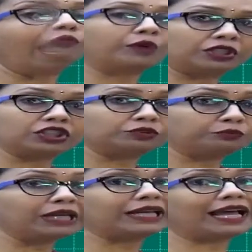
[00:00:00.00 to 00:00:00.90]

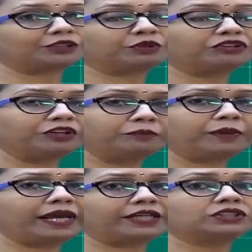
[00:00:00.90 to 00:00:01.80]
Mother's milk has been
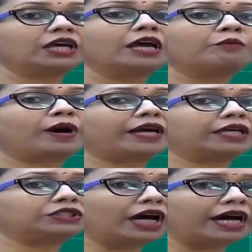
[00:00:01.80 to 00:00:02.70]
replaced by
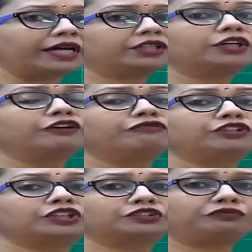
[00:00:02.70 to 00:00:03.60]
a diet
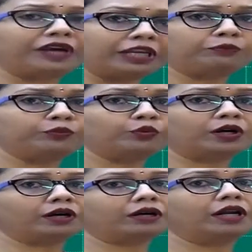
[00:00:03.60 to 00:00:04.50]
which is very
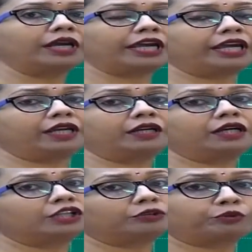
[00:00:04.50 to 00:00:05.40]
poor in
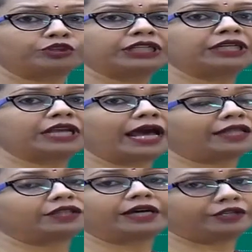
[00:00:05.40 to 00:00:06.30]
the protein
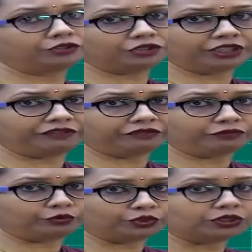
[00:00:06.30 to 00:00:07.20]
and the energy
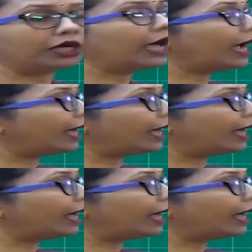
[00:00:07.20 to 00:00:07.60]
giving foods,